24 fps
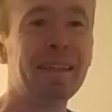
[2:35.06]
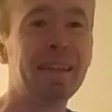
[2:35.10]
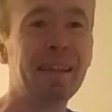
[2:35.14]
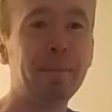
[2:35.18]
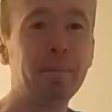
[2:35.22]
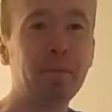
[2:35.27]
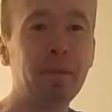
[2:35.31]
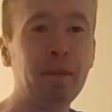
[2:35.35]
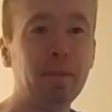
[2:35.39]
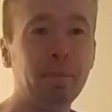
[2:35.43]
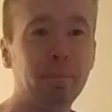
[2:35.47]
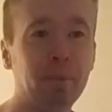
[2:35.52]
they've
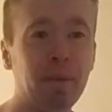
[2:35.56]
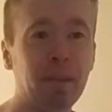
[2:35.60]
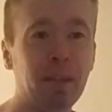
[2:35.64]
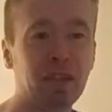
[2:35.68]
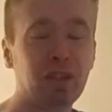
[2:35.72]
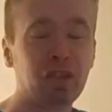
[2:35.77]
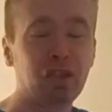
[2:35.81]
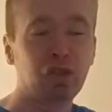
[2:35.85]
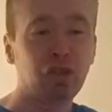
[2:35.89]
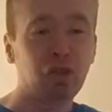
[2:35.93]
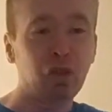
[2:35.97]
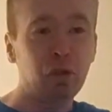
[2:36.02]
been a
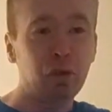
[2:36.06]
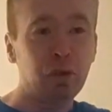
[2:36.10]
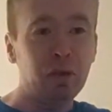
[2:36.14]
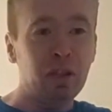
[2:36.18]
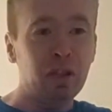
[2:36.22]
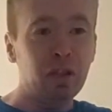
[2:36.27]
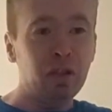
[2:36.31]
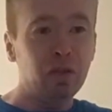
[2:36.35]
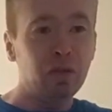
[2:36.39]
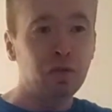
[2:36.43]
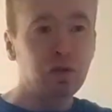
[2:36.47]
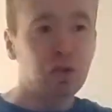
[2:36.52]
big story
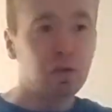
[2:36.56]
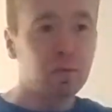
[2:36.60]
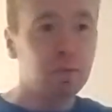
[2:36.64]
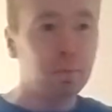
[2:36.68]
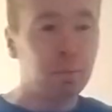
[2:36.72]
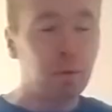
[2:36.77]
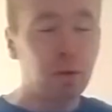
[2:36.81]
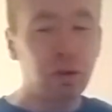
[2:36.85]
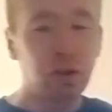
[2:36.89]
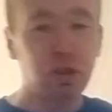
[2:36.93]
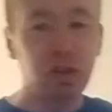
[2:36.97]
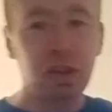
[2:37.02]
in
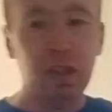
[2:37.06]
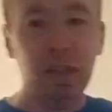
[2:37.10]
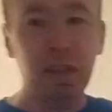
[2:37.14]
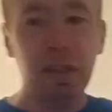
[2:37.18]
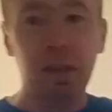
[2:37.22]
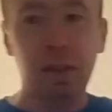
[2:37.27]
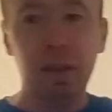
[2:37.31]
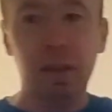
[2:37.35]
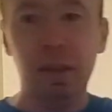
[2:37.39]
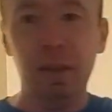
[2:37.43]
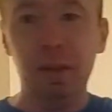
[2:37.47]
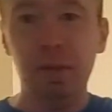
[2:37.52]

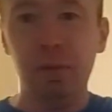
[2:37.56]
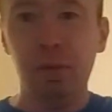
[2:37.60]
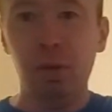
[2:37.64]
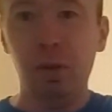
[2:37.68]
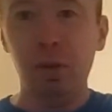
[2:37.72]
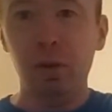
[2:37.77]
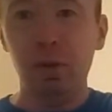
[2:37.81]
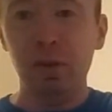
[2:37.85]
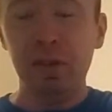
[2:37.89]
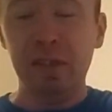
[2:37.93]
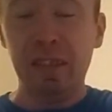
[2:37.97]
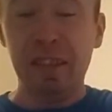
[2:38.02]

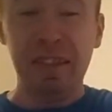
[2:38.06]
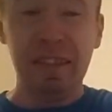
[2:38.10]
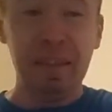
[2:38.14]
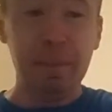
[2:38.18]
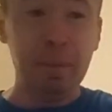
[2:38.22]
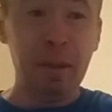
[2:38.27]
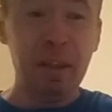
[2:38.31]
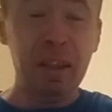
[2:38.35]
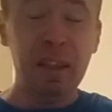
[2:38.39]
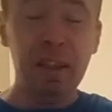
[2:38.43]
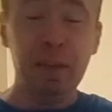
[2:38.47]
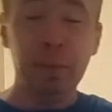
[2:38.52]
Bundesliga since they've
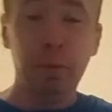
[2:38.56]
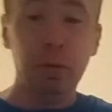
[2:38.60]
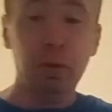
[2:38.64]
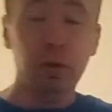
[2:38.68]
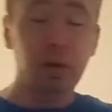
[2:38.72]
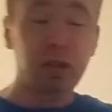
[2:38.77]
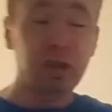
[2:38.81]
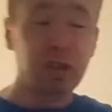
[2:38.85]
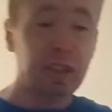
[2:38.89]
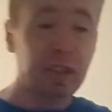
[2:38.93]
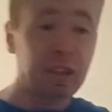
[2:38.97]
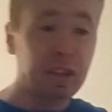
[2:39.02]
been in the
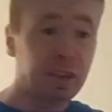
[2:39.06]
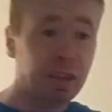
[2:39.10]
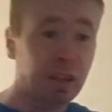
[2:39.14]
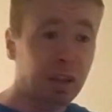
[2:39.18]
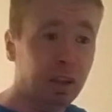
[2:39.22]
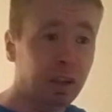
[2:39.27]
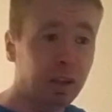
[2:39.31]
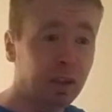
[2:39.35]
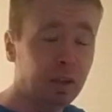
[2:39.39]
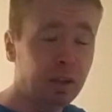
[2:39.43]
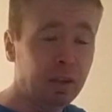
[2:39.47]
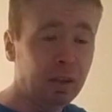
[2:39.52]

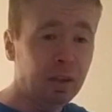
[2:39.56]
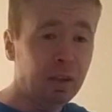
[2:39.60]
Bundesliga.